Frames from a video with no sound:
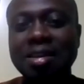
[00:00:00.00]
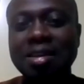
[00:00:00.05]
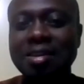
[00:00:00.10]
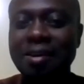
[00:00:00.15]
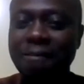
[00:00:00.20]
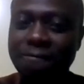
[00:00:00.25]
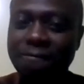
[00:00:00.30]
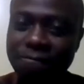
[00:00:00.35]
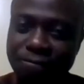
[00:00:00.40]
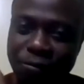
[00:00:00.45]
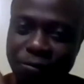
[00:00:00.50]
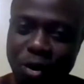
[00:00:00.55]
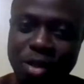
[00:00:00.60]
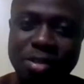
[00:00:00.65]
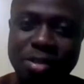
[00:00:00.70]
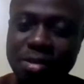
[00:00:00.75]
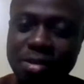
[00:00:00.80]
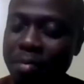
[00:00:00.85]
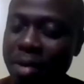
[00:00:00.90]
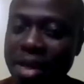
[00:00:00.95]
the
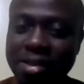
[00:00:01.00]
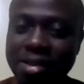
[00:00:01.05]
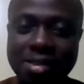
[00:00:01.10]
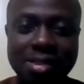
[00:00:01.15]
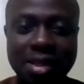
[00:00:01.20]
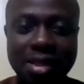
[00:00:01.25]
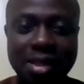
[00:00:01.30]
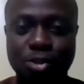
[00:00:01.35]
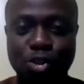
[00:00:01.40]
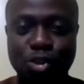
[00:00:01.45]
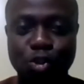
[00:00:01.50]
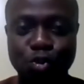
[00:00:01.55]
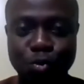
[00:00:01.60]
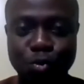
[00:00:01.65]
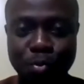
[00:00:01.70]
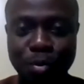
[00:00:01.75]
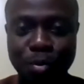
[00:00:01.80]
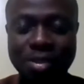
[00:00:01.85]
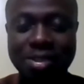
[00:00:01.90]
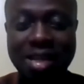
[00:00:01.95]
first mindset
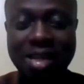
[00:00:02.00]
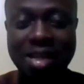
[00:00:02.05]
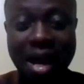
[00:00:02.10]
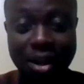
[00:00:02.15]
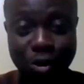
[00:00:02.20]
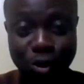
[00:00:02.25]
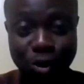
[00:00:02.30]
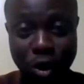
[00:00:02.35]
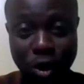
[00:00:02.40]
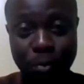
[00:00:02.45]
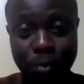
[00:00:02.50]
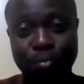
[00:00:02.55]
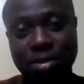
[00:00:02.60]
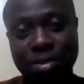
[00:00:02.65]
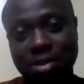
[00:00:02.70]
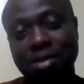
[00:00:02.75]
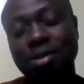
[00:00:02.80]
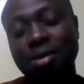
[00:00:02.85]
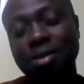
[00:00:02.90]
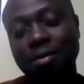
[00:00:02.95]
you must
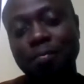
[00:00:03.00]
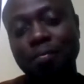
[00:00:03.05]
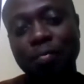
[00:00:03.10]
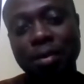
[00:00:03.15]
adopt